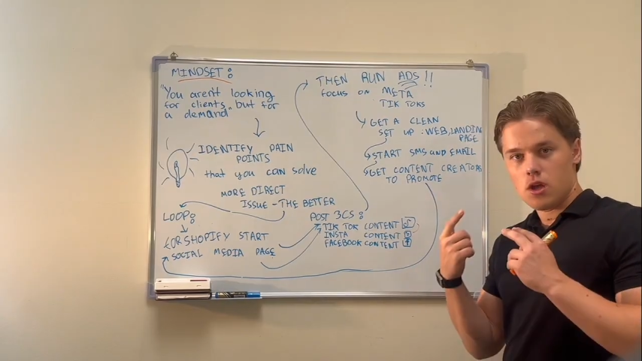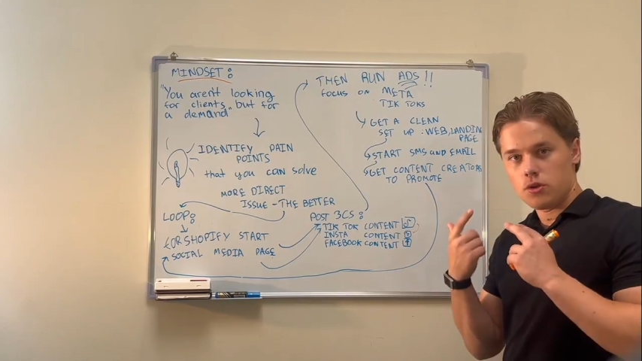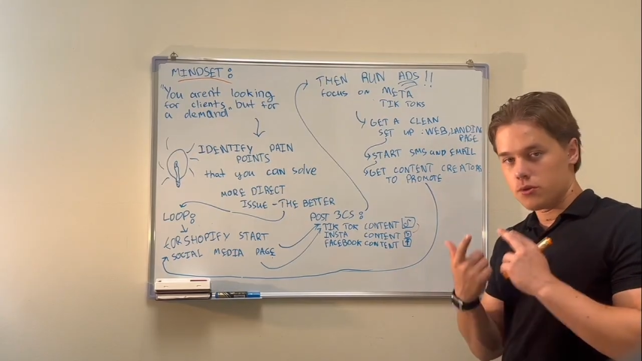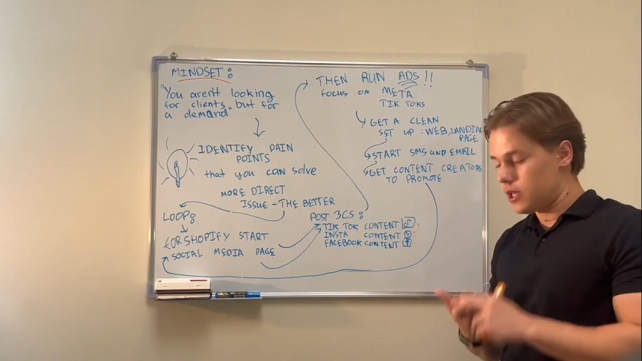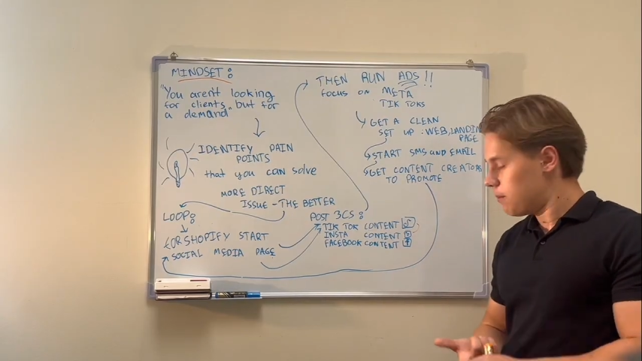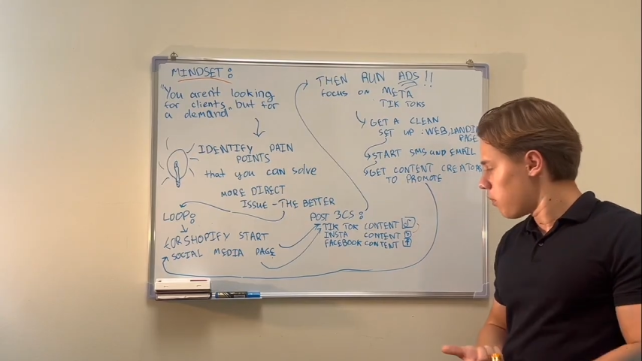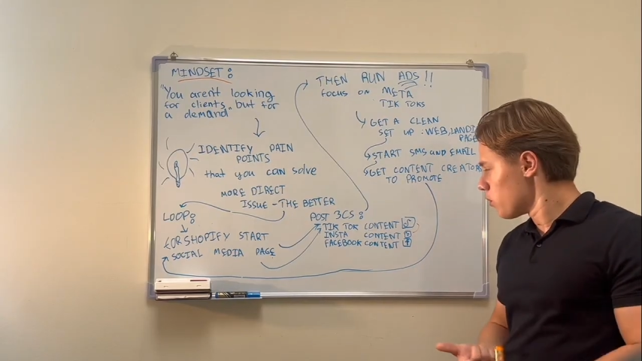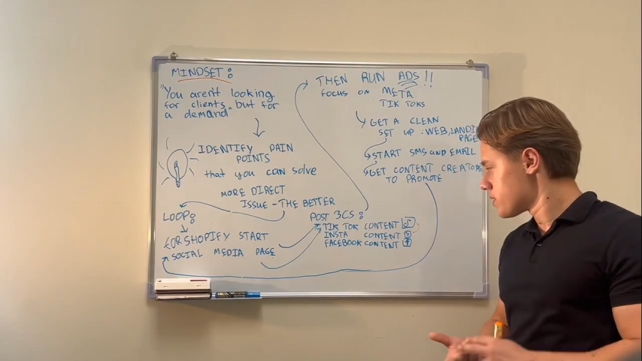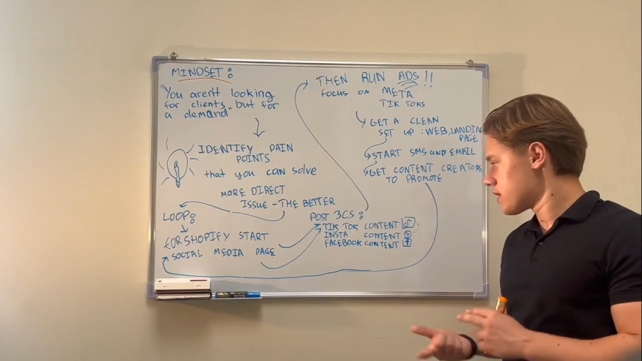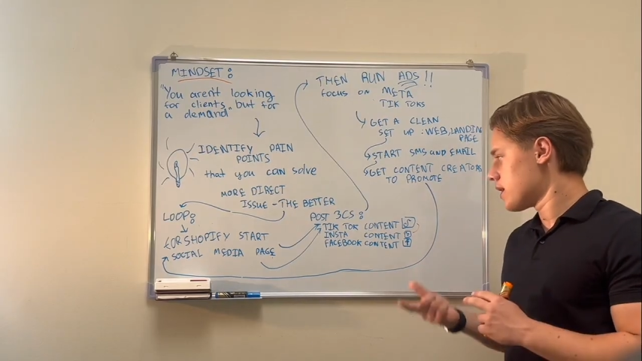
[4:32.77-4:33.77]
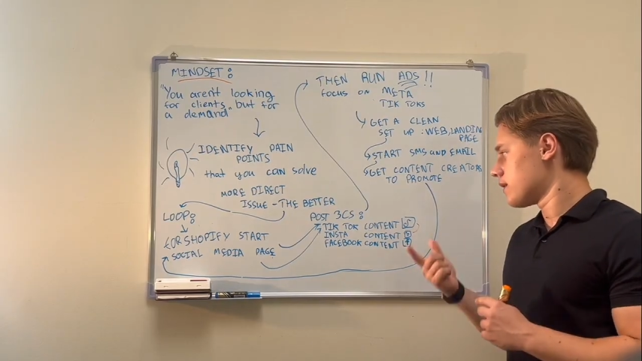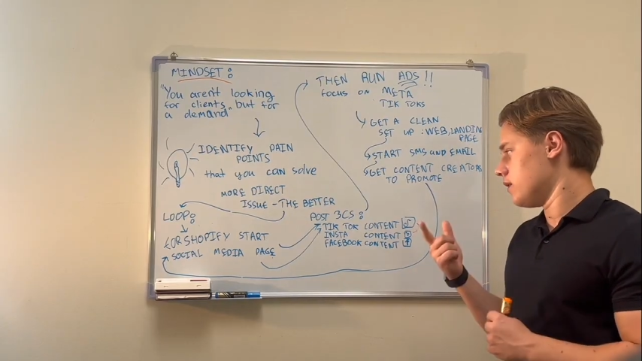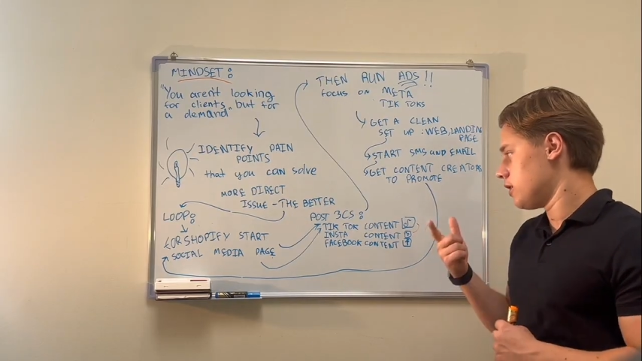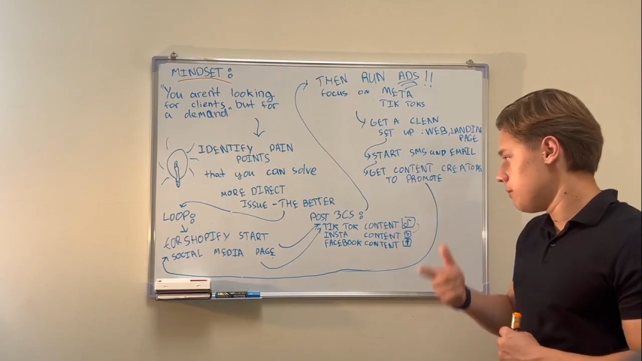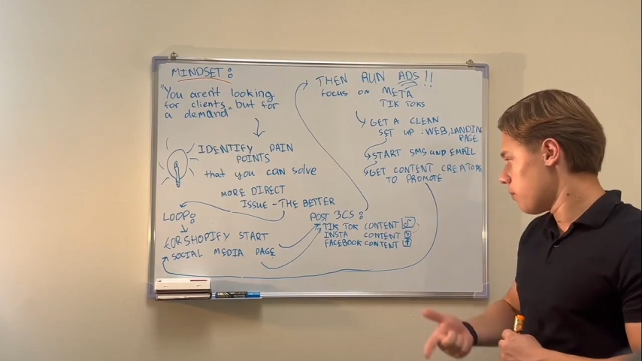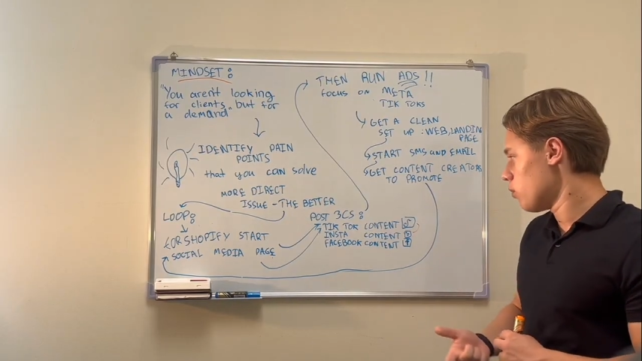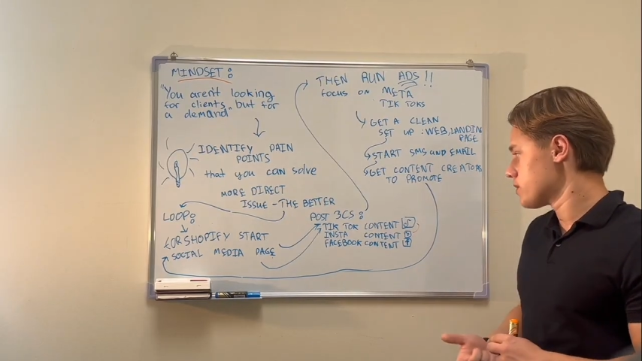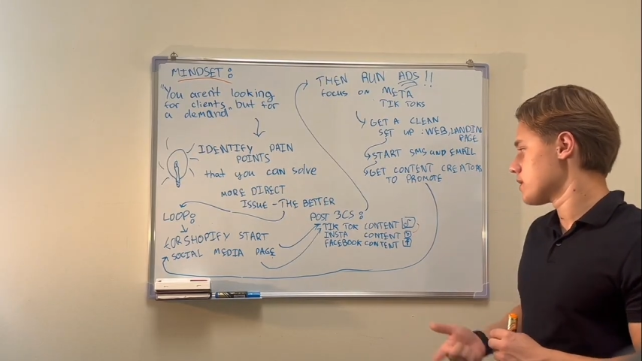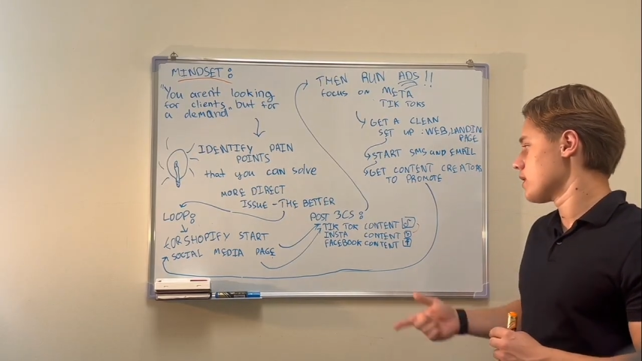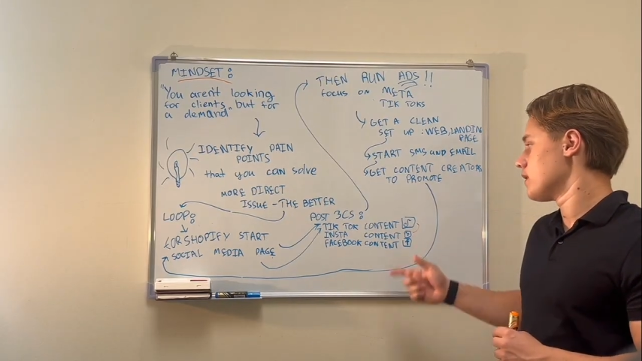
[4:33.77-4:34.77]
you keep posting
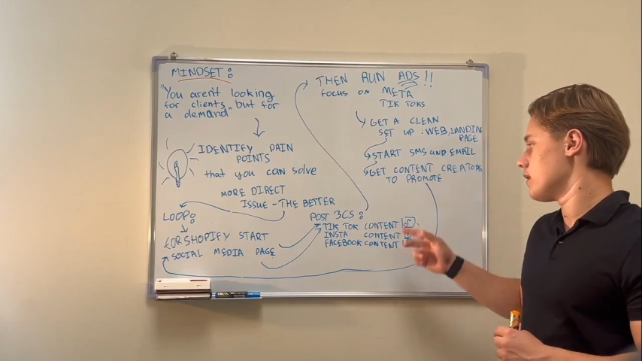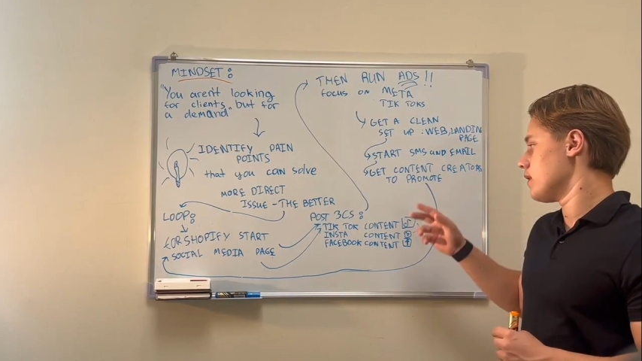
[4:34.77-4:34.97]
it,